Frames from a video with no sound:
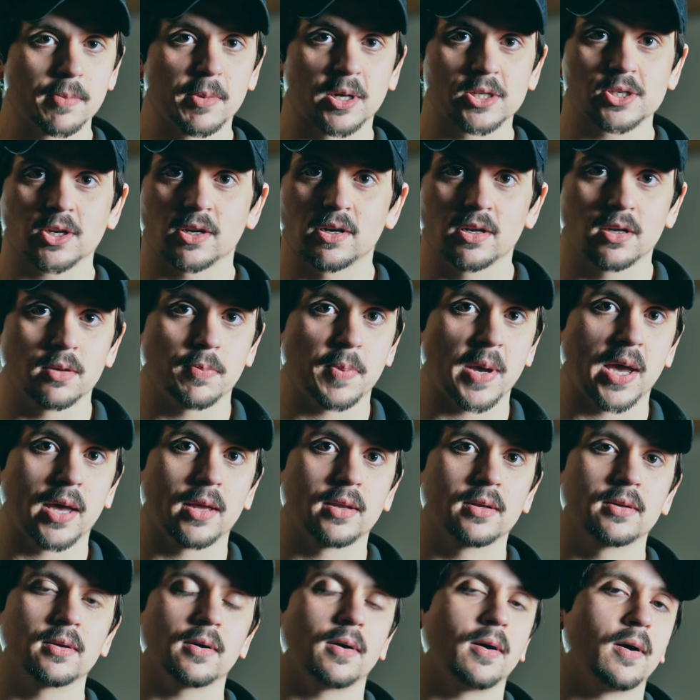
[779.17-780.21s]
much gonna
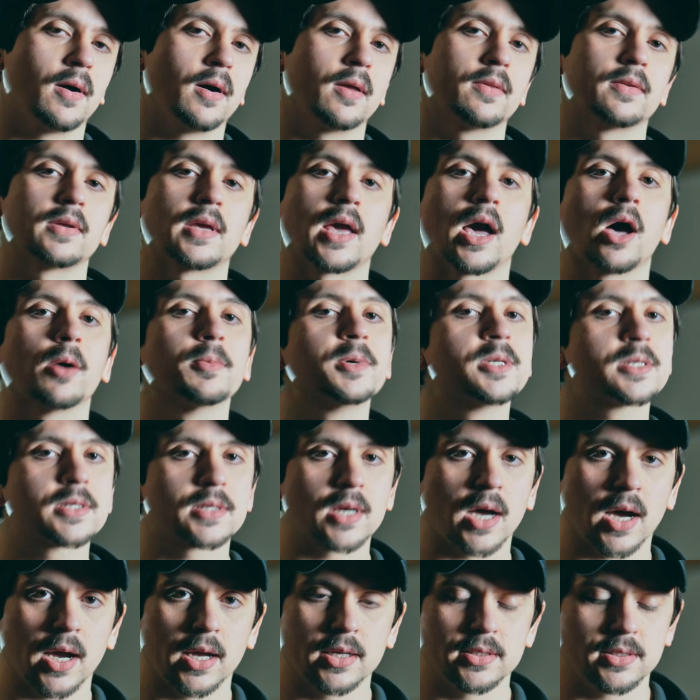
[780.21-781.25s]
depend on the helmet
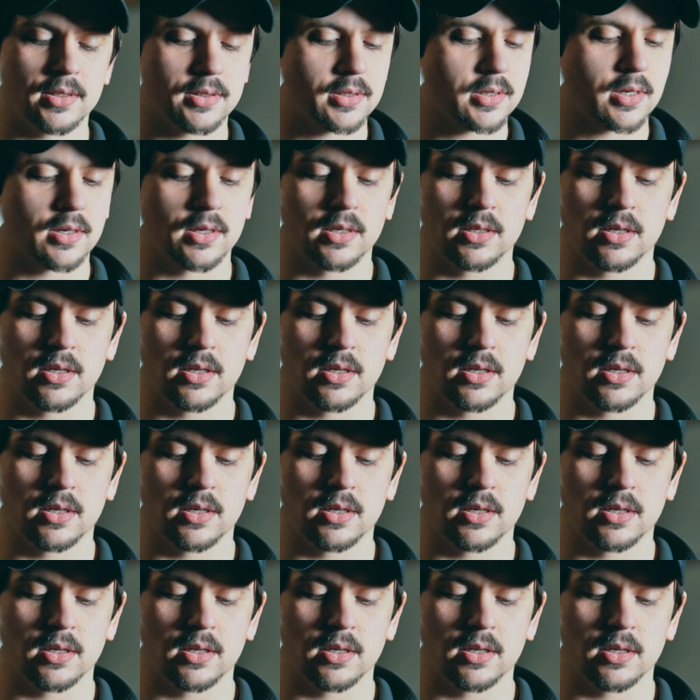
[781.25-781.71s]
size, it's gonna